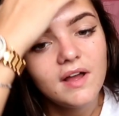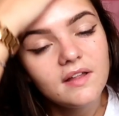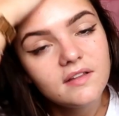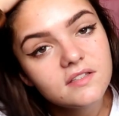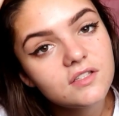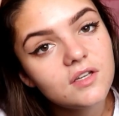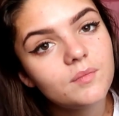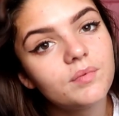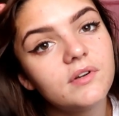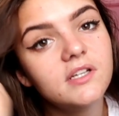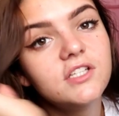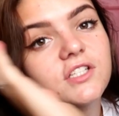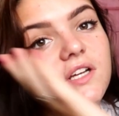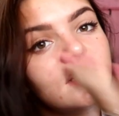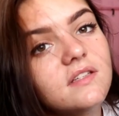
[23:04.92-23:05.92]
and to
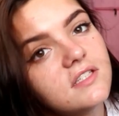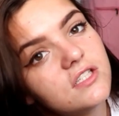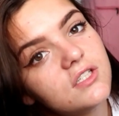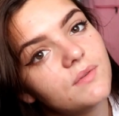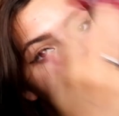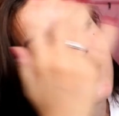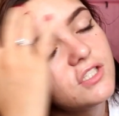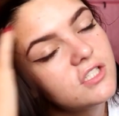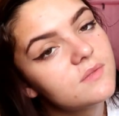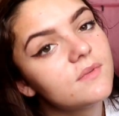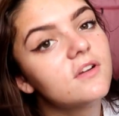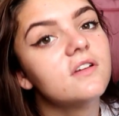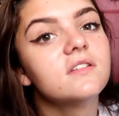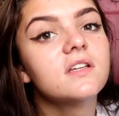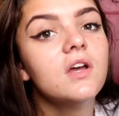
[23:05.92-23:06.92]
appreciate the situations,
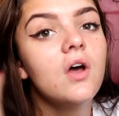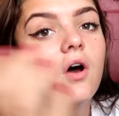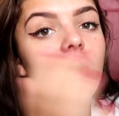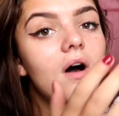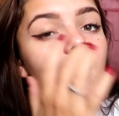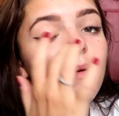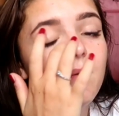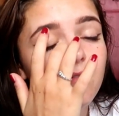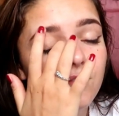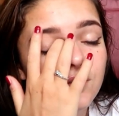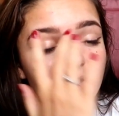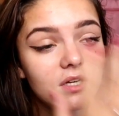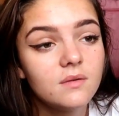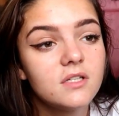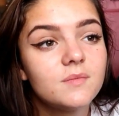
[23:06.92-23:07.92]
because I went through
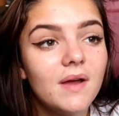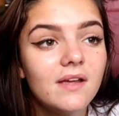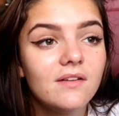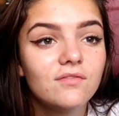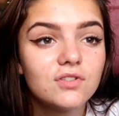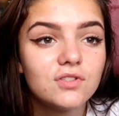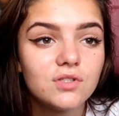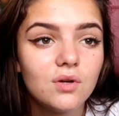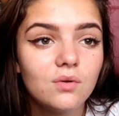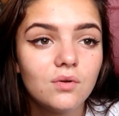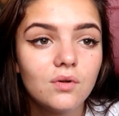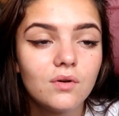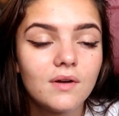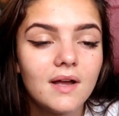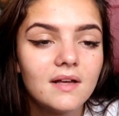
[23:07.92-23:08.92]
so much pain for so
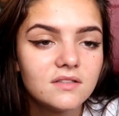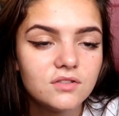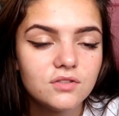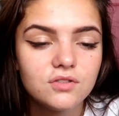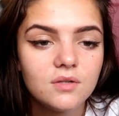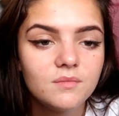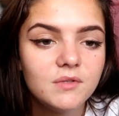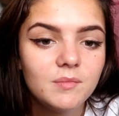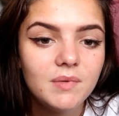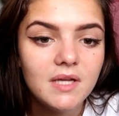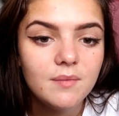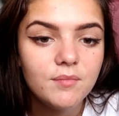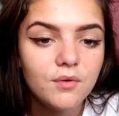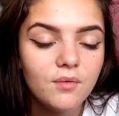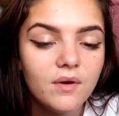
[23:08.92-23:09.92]
long, as do so many
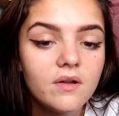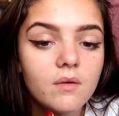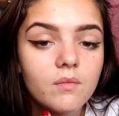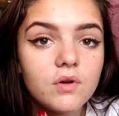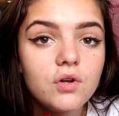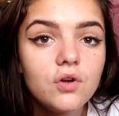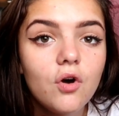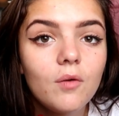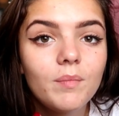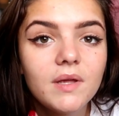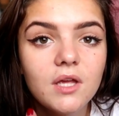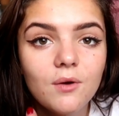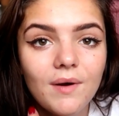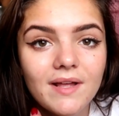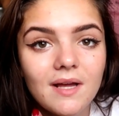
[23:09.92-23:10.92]
people, and I would not be
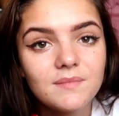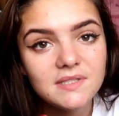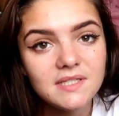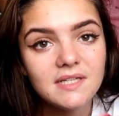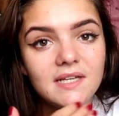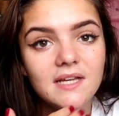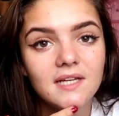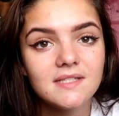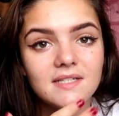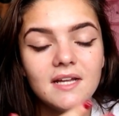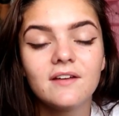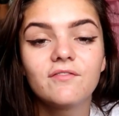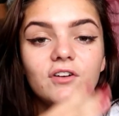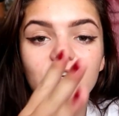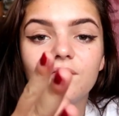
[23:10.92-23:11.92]
who I am sitting here today
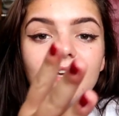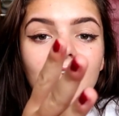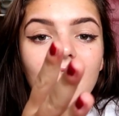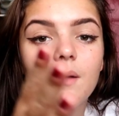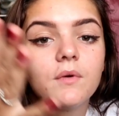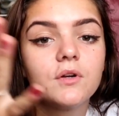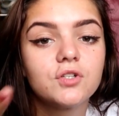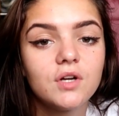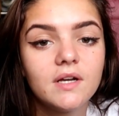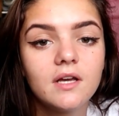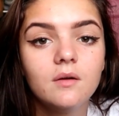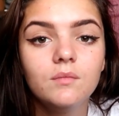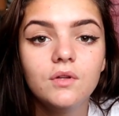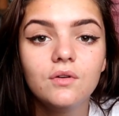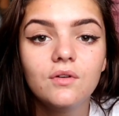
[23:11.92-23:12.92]
in front of a camera trying to
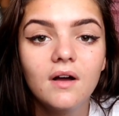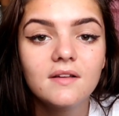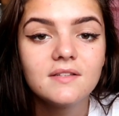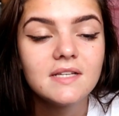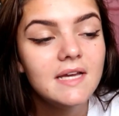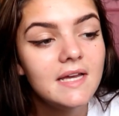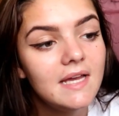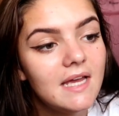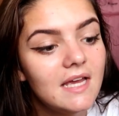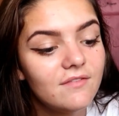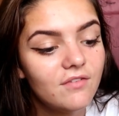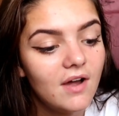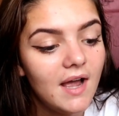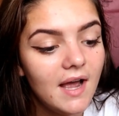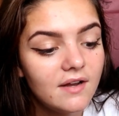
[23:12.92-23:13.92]
help you guys if
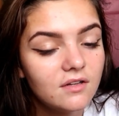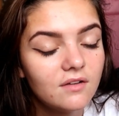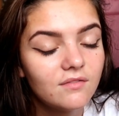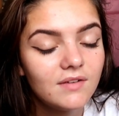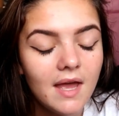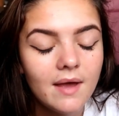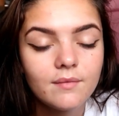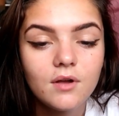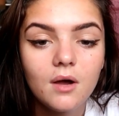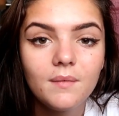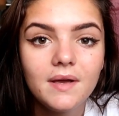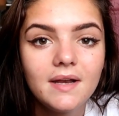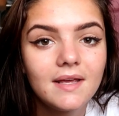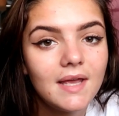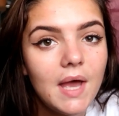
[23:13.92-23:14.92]
I hadn't have kept
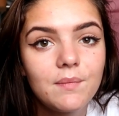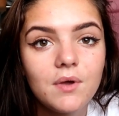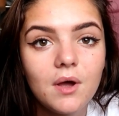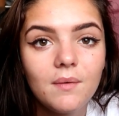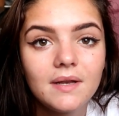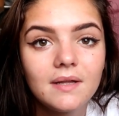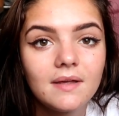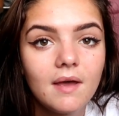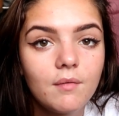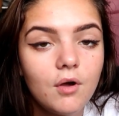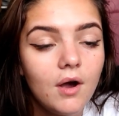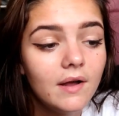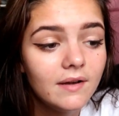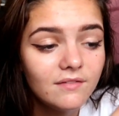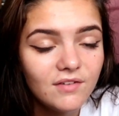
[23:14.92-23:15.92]
going and kept going and kept
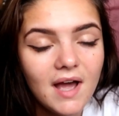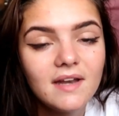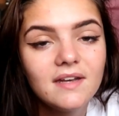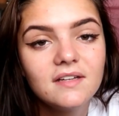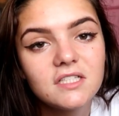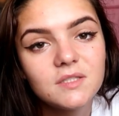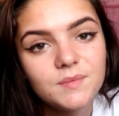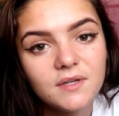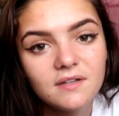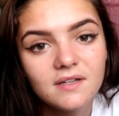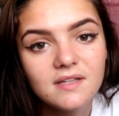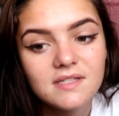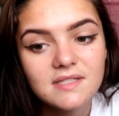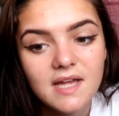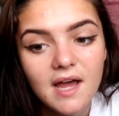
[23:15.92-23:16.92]
going, if I hadn't
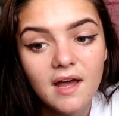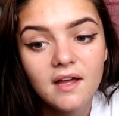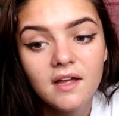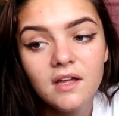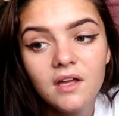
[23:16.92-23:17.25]
experienced that.